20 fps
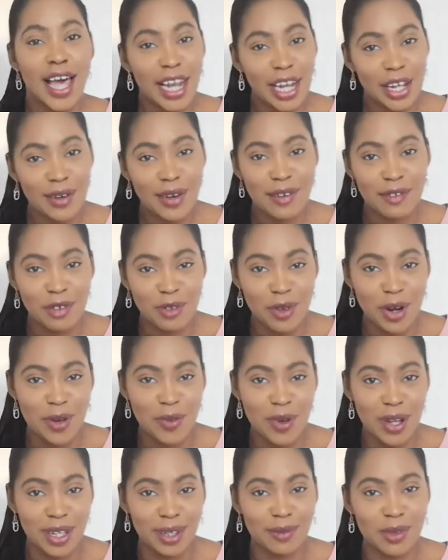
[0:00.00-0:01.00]
Hello
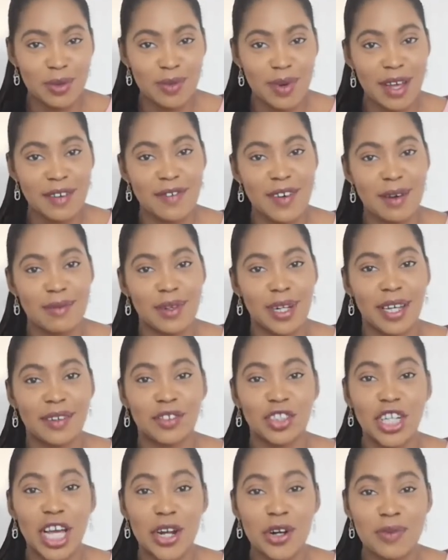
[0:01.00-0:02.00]
everyone, welcome to my Fhab
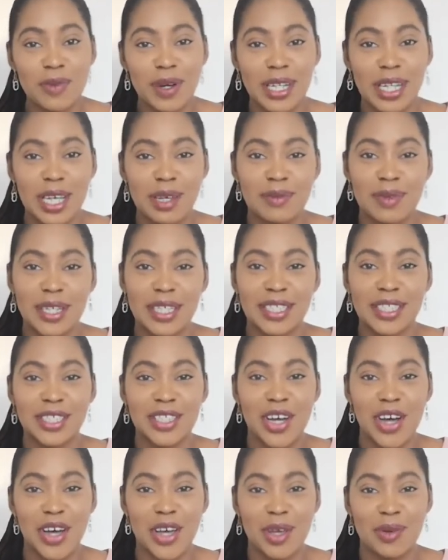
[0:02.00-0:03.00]
Life channel. My name is
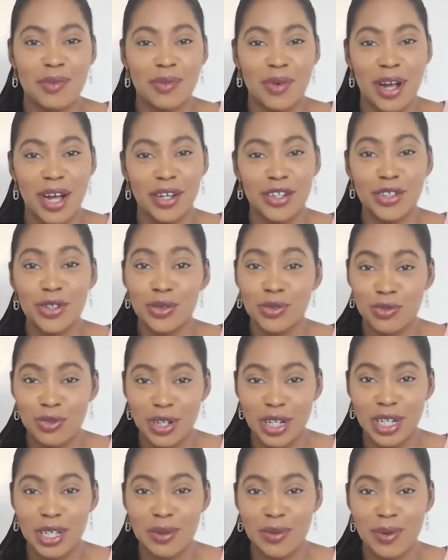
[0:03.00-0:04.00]
Ty Brown. You're
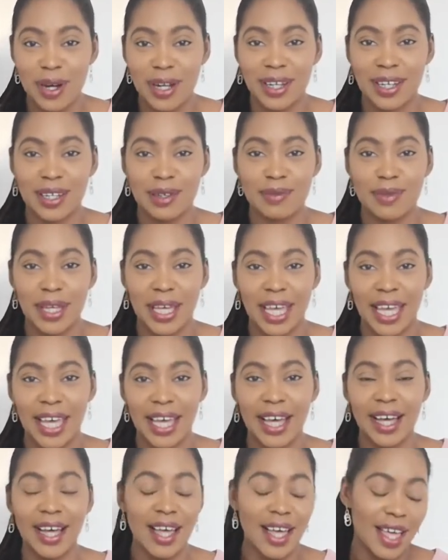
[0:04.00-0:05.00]
really welcome
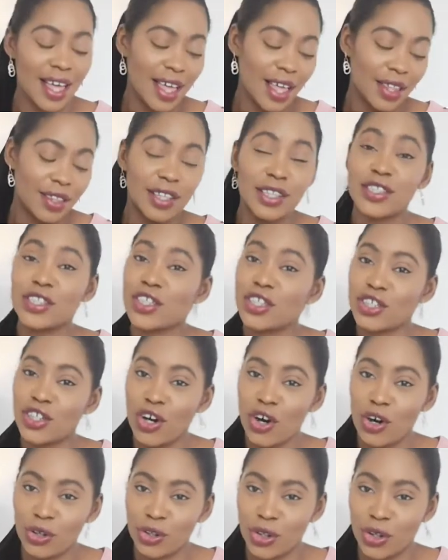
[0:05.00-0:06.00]
here. This is
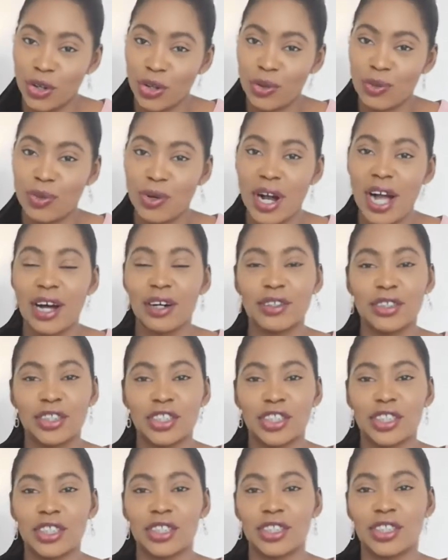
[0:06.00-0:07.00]
Coco Brown.
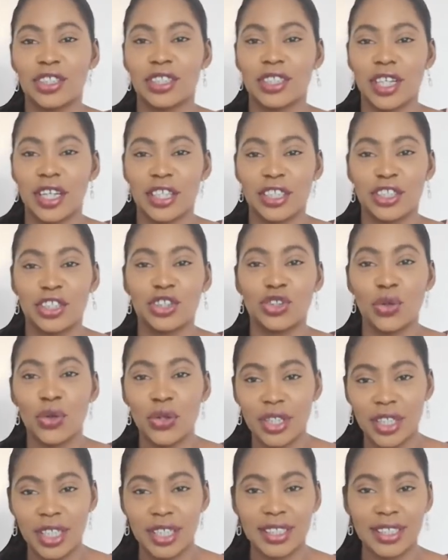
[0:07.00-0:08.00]
She's decided to
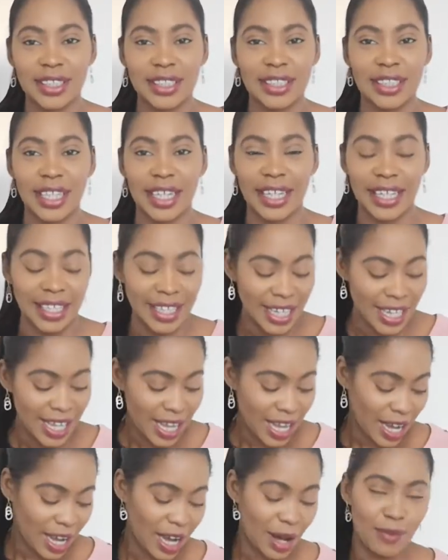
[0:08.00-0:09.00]
join us today.
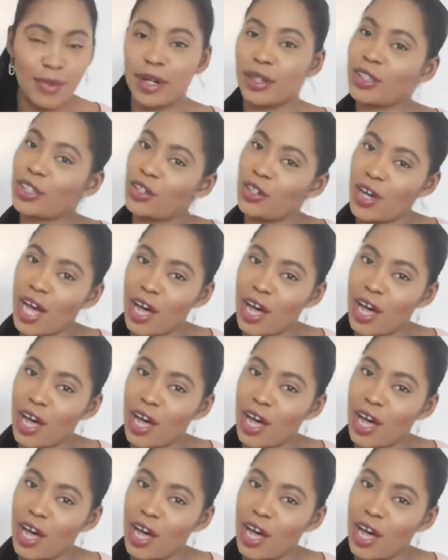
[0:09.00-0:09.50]
Um, I don't